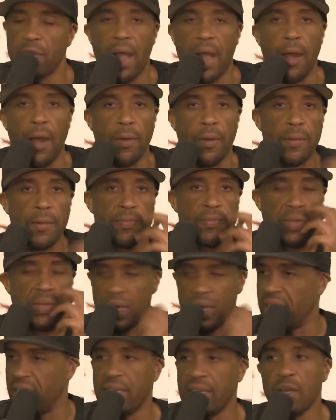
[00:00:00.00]
out.
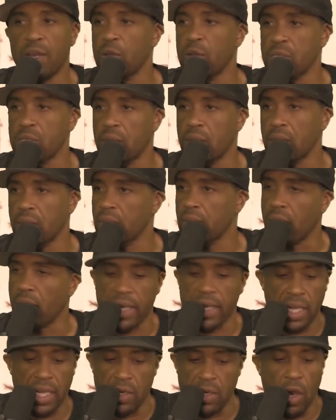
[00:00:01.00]
And he knows,
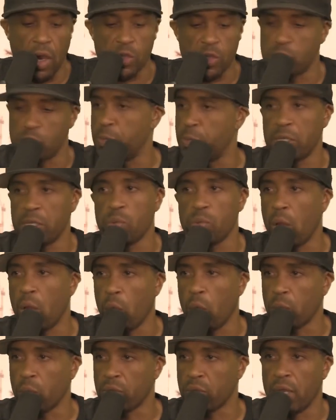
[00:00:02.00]
especially when I
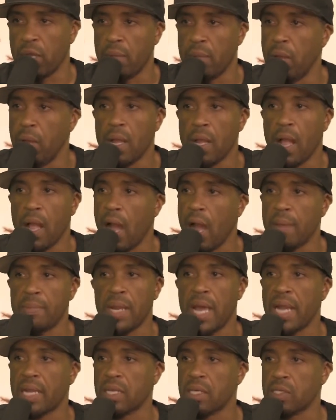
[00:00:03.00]
work with him, I'm
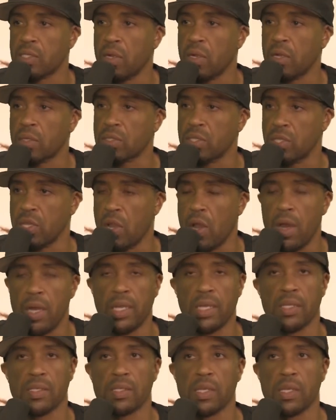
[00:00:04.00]
not going to talk to the audience.